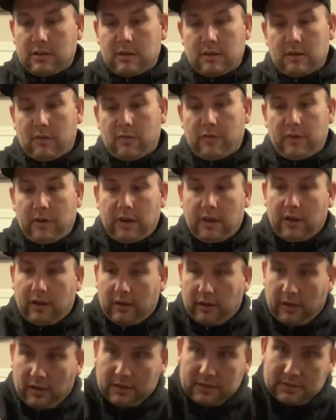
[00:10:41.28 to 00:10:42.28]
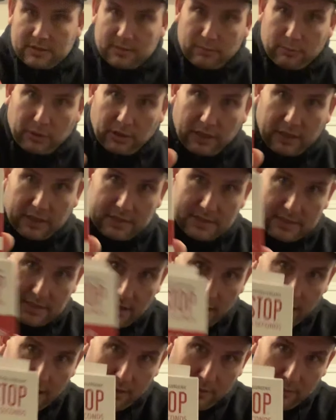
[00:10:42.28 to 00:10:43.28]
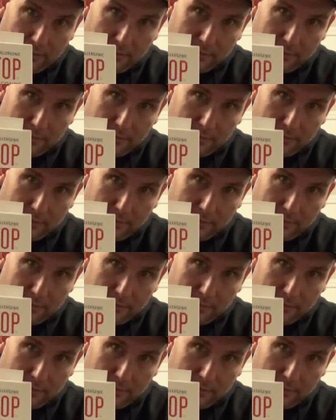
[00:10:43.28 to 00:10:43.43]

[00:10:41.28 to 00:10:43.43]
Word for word: Over here, I got some bleed stop.